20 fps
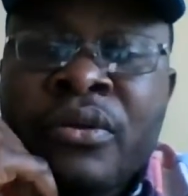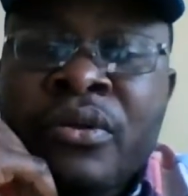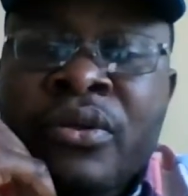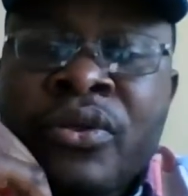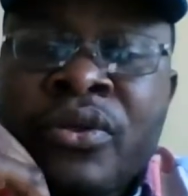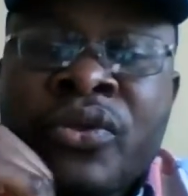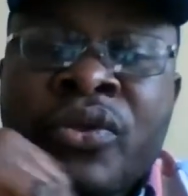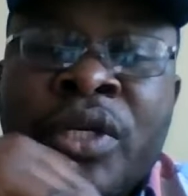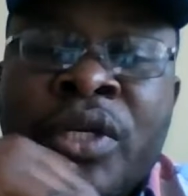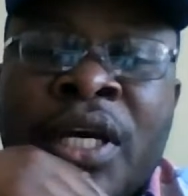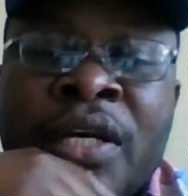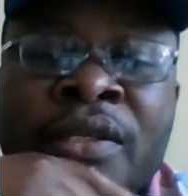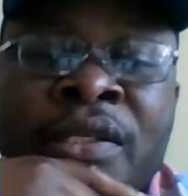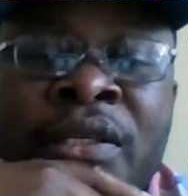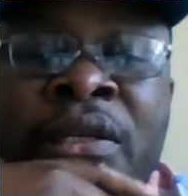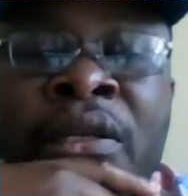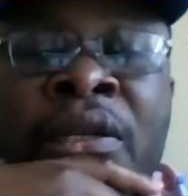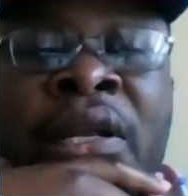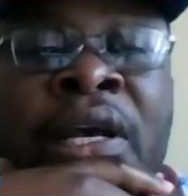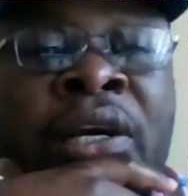So that's
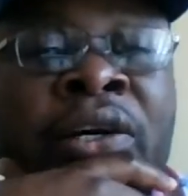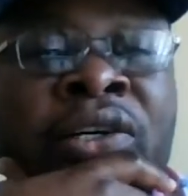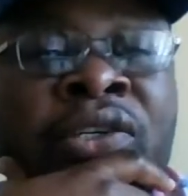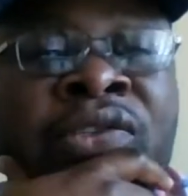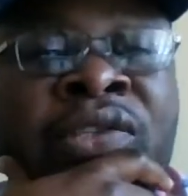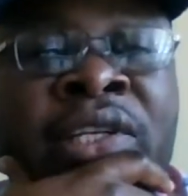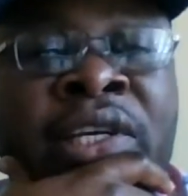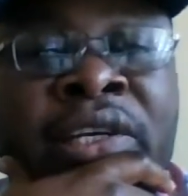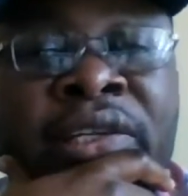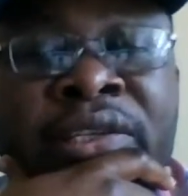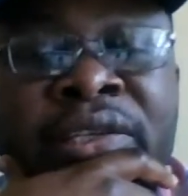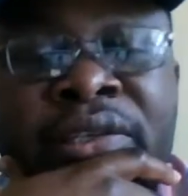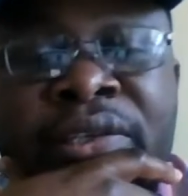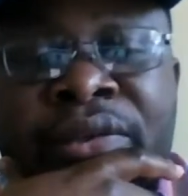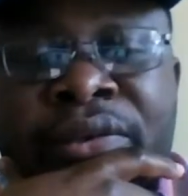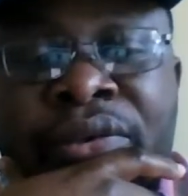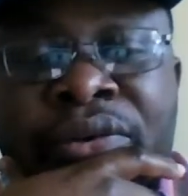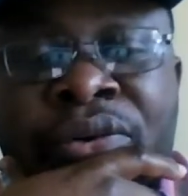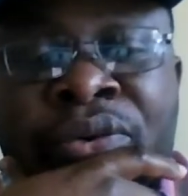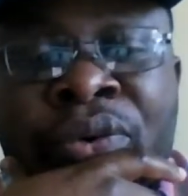in Lagos State,
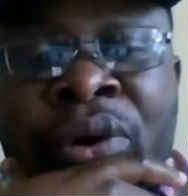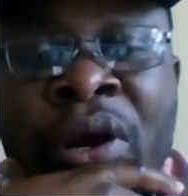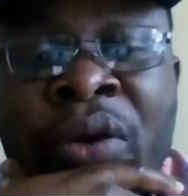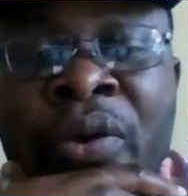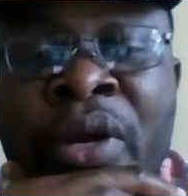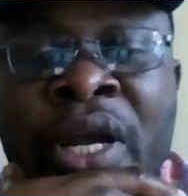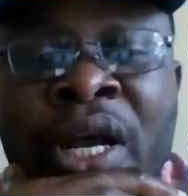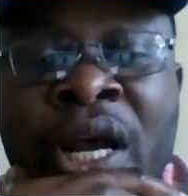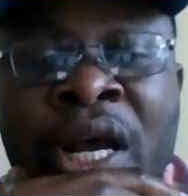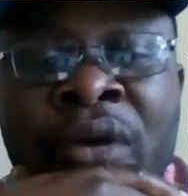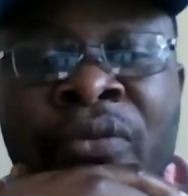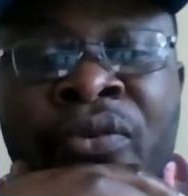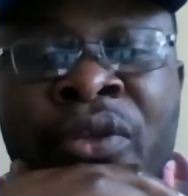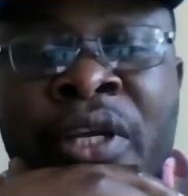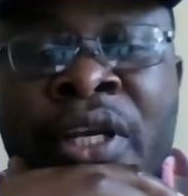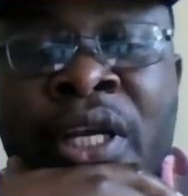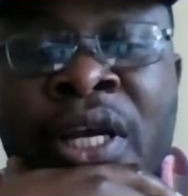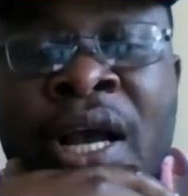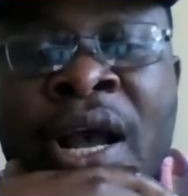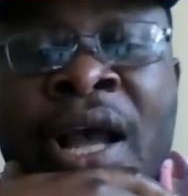where we have
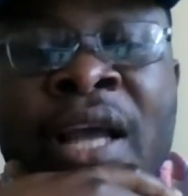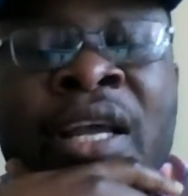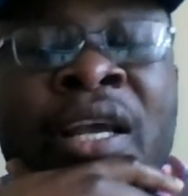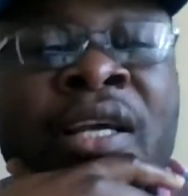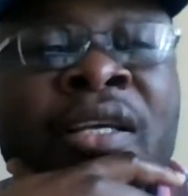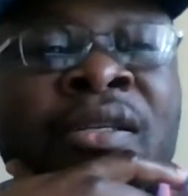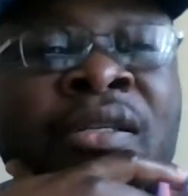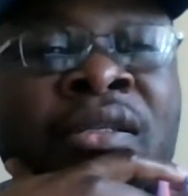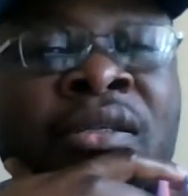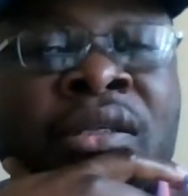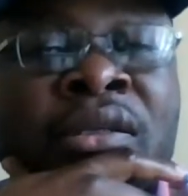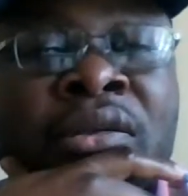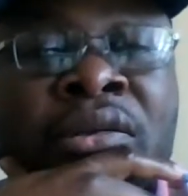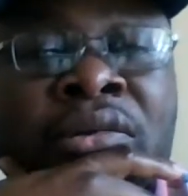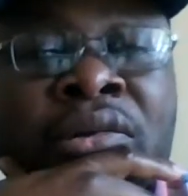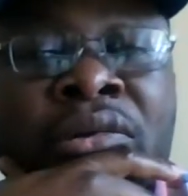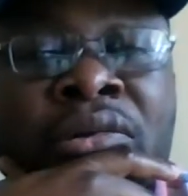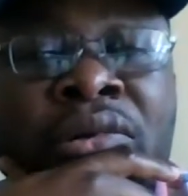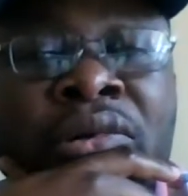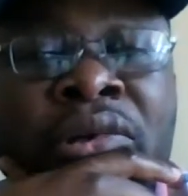the highest,
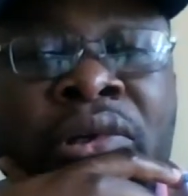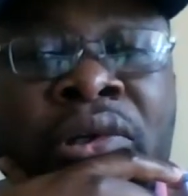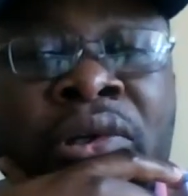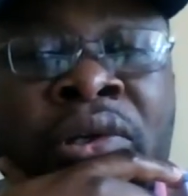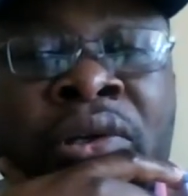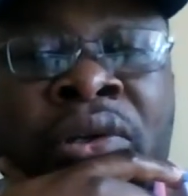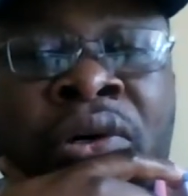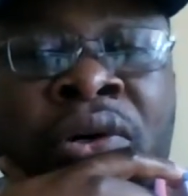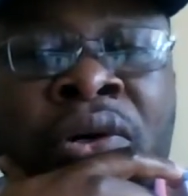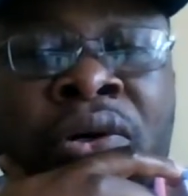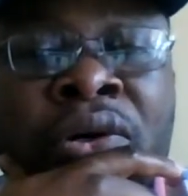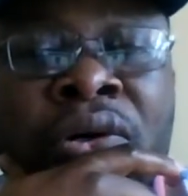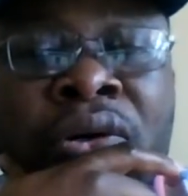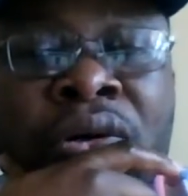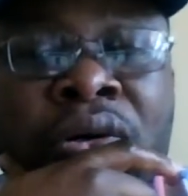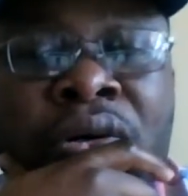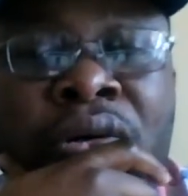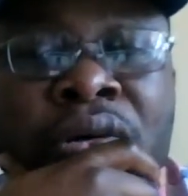you know,